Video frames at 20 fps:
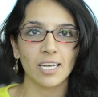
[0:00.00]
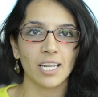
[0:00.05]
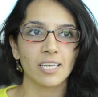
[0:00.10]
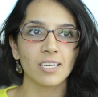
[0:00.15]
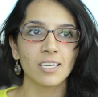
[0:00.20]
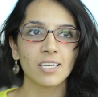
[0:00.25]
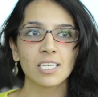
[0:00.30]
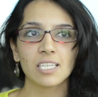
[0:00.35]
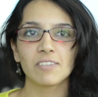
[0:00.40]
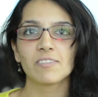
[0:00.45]
Like,
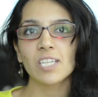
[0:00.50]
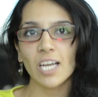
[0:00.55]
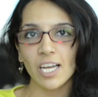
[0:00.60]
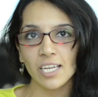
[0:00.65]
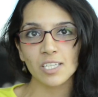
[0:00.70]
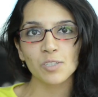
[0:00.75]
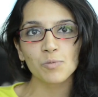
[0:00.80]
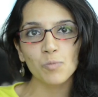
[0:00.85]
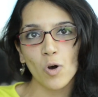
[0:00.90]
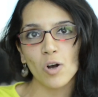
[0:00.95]
even I
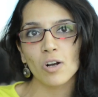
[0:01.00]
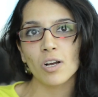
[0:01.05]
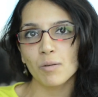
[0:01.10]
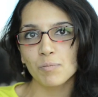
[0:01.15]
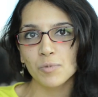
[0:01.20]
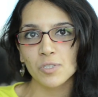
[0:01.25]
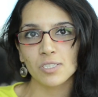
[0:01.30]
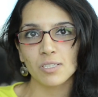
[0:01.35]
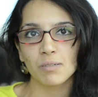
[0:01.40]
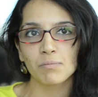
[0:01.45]
can walk
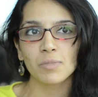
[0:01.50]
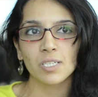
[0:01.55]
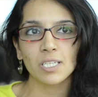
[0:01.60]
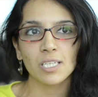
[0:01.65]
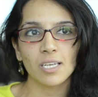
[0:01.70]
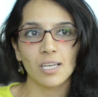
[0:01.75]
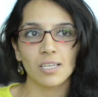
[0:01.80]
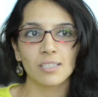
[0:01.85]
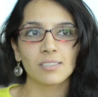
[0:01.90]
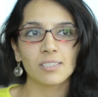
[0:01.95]
up to
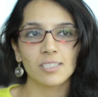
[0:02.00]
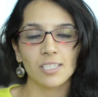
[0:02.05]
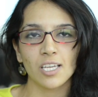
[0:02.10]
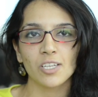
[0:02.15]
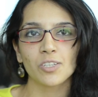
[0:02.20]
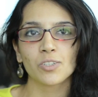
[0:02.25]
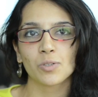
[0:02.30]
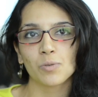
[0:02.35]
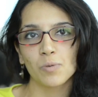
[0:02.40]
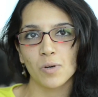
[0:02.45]
somebody and
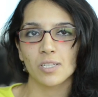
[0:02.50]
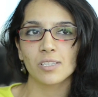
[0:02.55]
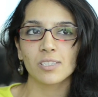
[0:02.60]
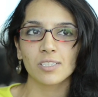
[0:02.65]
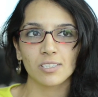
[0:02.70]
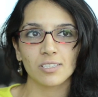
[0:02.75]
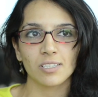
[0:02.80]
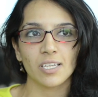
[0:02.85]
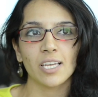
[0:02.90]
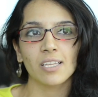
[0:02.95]
say, you know what,
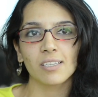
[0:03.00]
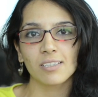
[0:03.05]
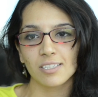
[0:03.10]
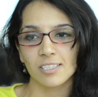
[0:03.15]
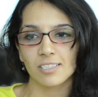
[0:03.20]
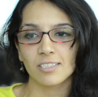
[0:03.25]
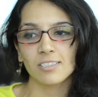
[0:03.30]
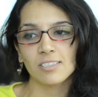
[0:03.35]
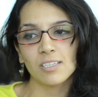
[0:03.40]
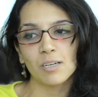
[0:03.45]
this
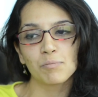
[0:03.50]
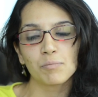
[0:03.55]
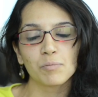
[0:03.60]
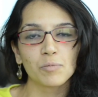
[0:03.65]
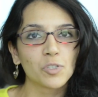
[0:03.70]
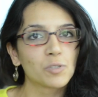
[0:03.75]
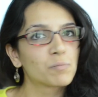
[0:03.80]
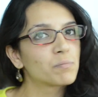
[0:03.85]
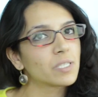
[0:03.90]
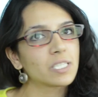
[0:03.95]
is
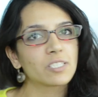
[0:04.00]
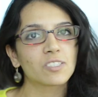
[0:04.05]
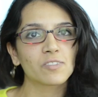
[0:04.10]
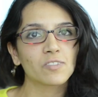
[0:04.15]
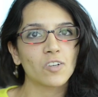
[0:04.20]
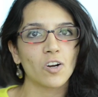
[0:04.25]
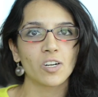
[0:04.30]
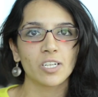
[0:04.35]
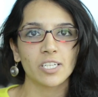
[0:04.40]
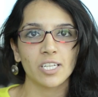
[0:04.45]
some good piece
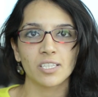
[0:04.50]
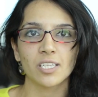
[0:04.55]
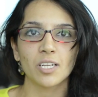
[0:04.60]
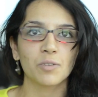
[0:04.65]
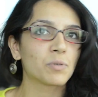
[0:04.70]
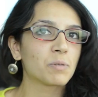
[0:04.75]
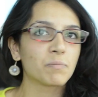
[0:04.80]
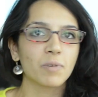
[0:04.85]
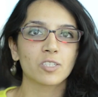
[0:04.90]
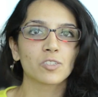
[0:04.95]
of content that
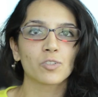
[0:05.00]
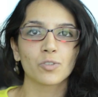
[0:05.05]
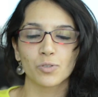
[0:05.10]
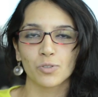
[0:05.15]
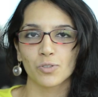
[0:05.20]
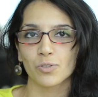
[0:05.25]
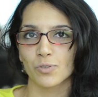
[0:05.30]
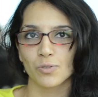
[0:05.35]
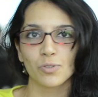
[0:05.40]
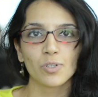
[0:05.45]
we must go
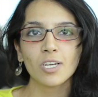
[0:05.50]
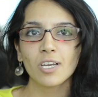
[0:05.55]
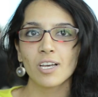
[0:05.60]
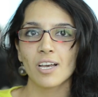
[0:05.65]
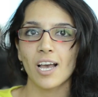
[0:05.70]
through.